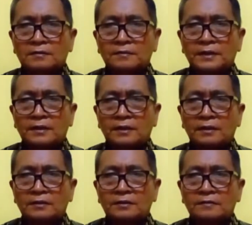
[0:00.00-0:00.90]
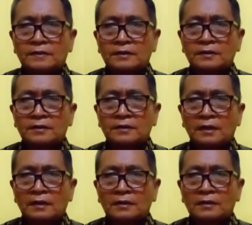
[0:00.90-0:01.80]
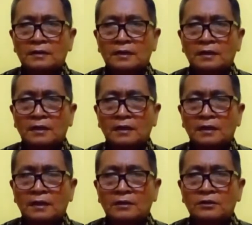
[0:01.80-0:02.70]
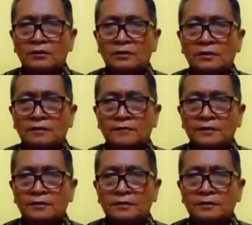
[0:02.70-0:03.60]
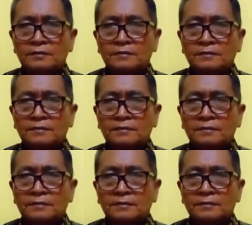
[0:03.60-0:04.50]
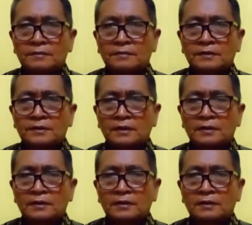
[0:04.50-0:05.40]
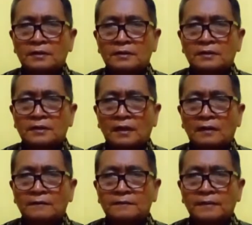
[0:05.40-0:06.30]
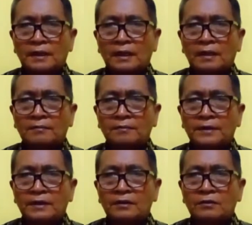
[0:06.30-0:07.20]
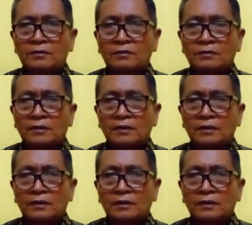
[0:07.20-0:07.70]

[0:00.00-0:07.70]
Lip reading: because when you say, do you confuse? So it's ambiguous.